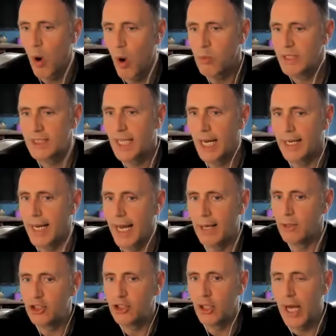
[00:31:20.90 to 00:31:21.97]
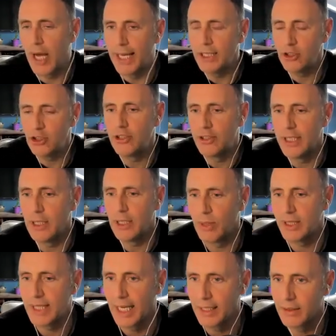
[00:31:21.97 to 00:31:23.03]
what was that? How did you
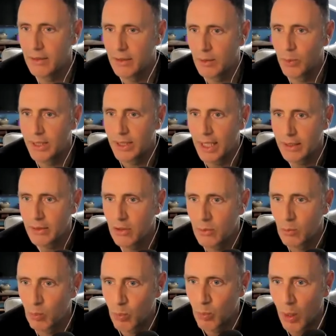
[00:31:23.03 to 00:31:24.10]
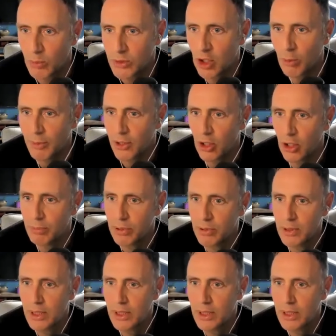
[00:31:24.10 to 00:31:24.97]
deal with that what was coming up?